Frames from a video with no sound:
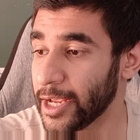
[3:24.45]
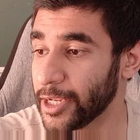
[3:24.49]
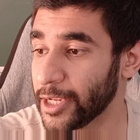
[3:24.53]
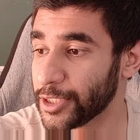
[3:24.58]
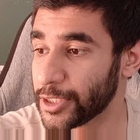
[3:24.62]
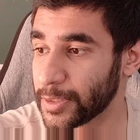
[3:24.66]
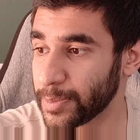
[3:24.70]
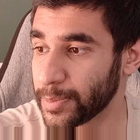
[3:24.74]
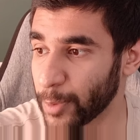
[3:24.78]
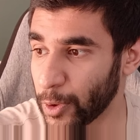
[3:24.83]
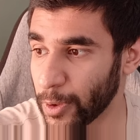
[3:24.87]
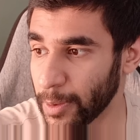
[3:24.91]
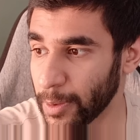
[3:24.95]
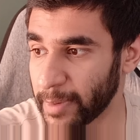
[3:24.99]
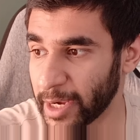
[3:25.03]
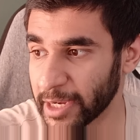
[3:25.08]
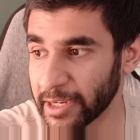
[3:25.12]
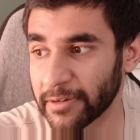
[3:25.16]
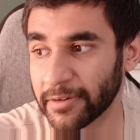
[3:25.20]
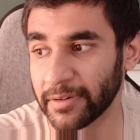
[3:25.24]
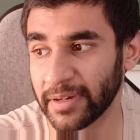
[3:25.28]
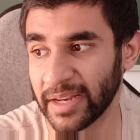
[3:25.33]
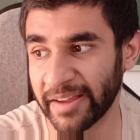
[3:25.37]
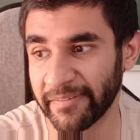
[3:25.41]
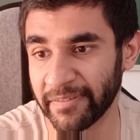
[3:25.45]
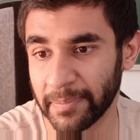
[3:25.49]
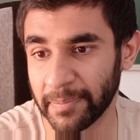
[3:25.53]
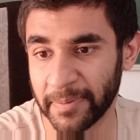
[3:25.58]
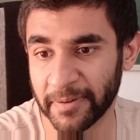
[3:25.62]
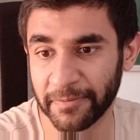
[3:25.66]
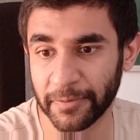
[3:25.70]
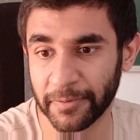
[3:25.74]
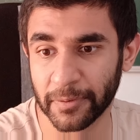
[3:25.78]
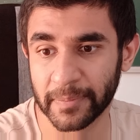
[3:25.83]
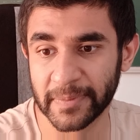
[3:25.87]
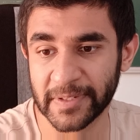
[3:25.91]
Small micro-level
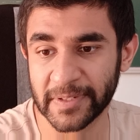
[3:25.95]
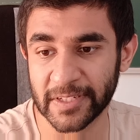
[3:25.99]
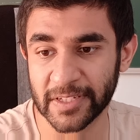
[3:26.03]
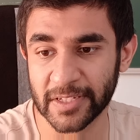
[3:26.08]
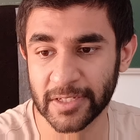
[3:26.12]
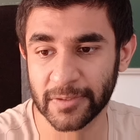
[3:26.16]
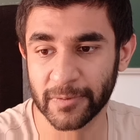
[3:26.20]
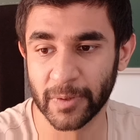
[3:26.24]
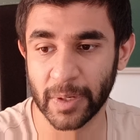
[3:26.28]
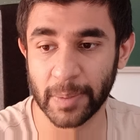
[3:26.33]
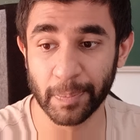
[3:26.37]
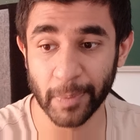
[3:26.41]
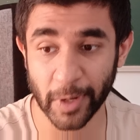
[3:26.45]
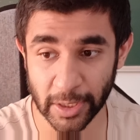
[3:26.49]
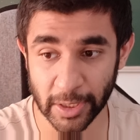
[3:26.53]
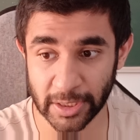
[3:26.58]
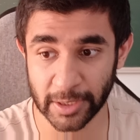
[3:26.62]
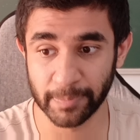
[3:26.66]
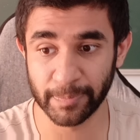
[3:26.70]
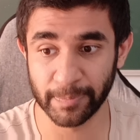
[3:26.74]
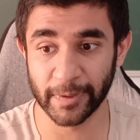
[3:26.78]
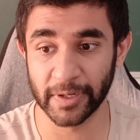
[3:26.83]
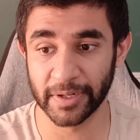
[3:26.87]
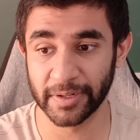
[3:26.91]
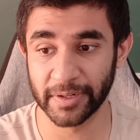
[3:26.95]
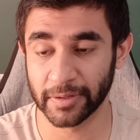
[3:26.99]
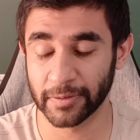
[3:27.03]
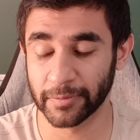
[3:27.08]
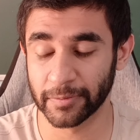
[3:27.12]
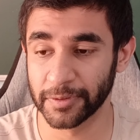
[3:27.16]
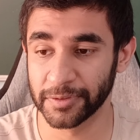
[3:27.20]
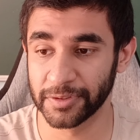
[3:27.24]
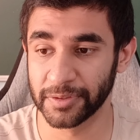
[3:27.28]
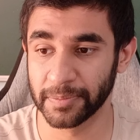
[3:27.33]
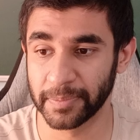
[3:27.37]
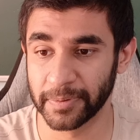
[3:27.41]
performances, when multiplied
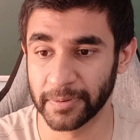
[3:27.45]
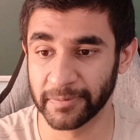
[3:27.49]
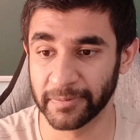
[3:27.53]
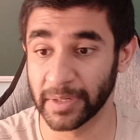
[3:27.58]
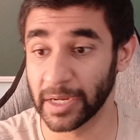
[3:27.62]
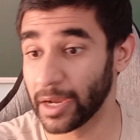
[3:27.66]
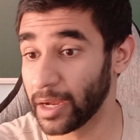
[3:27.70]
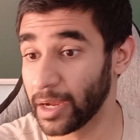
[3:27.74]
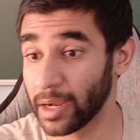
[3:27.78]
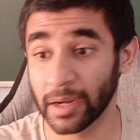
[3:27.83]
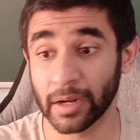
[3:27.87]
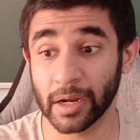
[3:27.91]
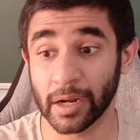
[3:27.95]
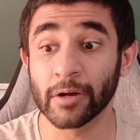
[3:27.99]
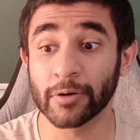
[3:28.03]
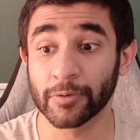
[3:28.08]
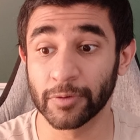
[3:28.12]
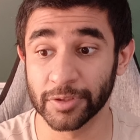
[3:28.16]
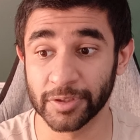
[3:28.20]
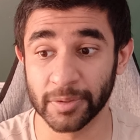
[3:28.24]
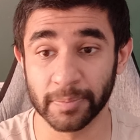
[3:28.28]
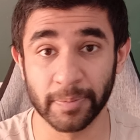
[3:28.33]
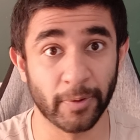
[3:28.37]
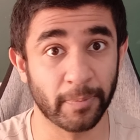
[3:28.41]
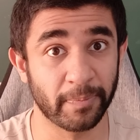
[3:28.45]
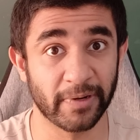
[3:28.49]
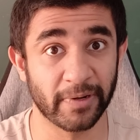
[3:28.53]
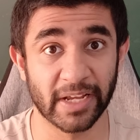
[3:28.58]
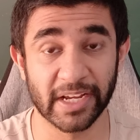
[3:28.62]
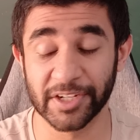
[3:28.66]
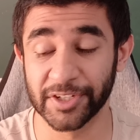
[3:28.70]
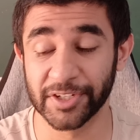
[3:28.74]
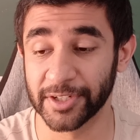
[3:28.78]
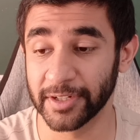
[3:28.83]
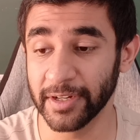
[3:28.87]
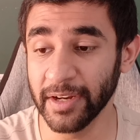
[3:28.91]
across a
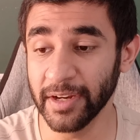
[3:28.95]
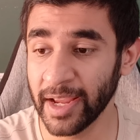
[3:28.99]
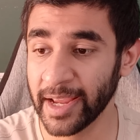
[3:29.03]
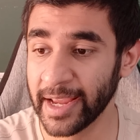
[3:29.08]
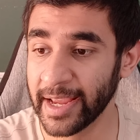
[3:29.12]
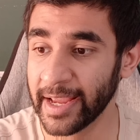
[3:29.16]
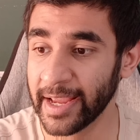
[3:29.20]
population,